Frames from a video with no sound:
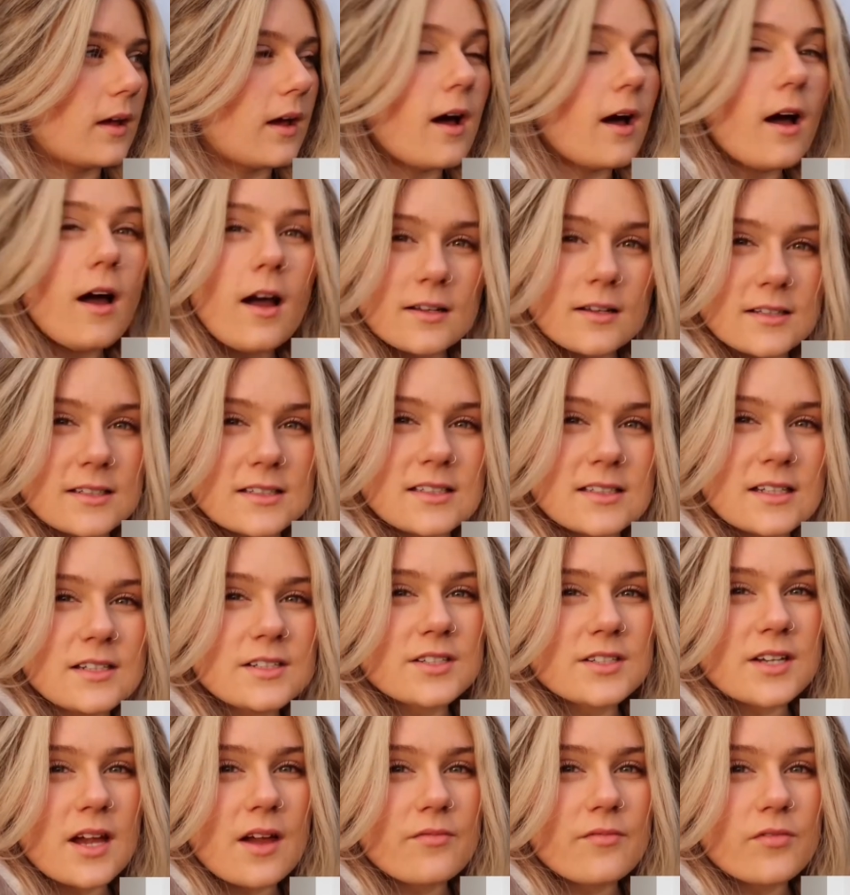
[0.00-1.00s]
artist in
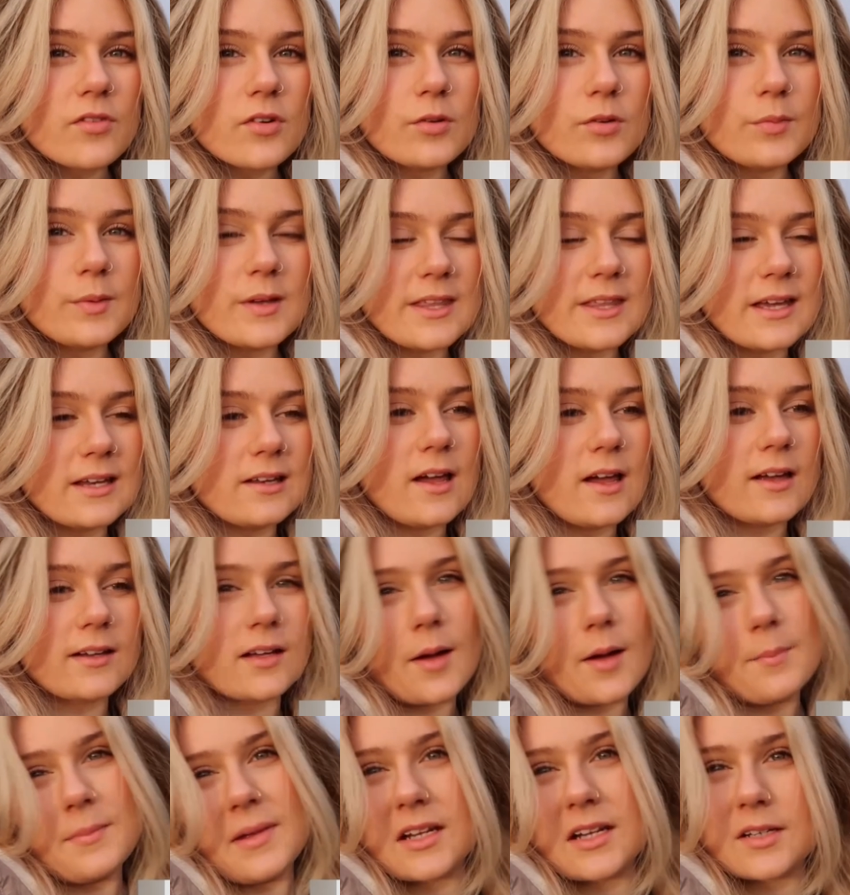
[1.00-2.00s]
general, but then like
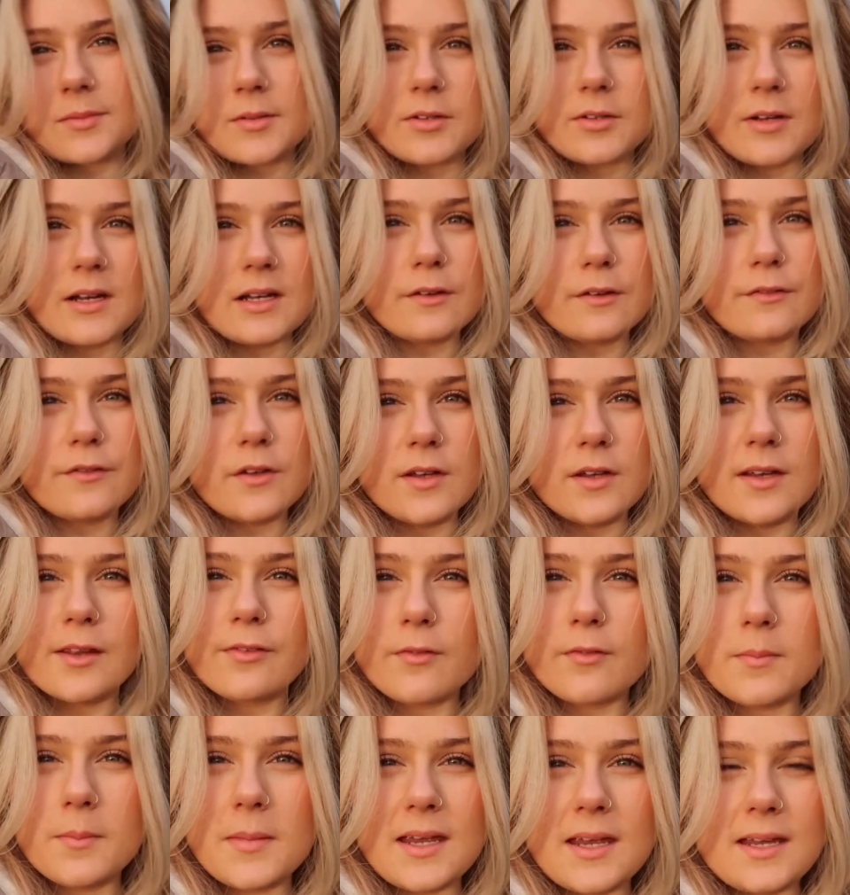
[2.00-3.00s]
I mix between a few
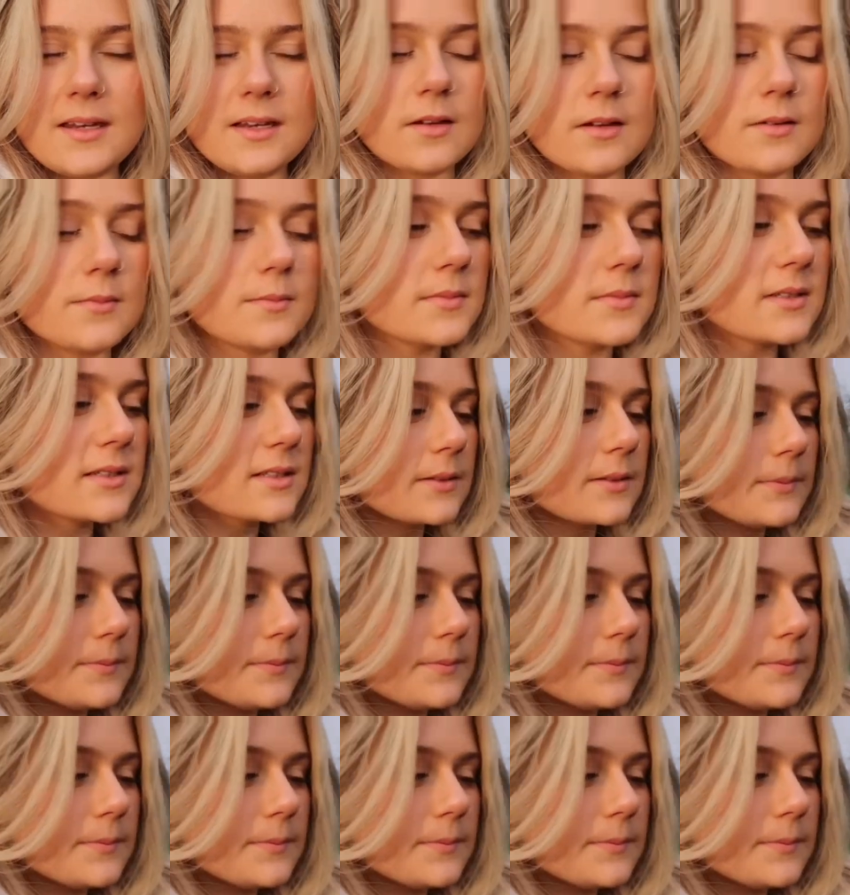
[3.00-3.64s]
different mediums.